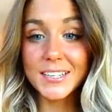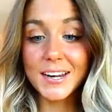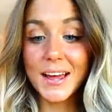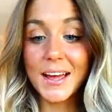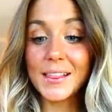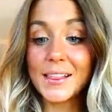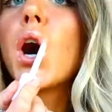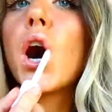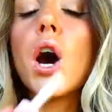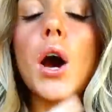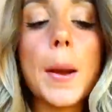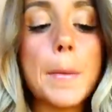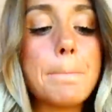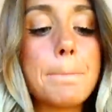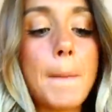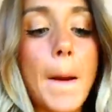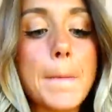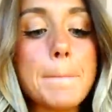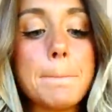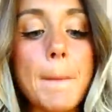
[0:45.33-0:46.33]
today.
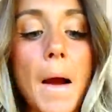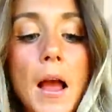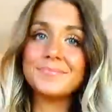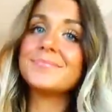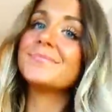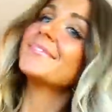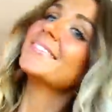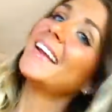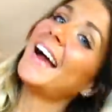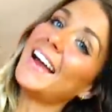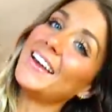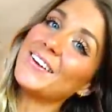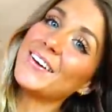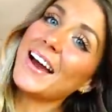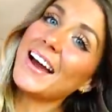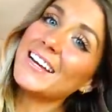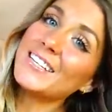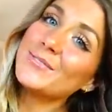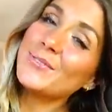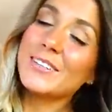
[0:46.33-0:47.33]
Hi you
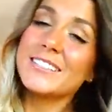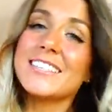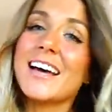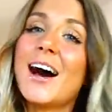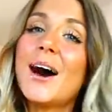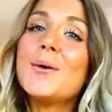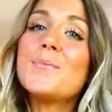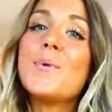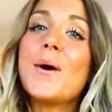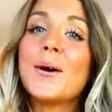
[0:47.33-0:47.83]
guys, what's up?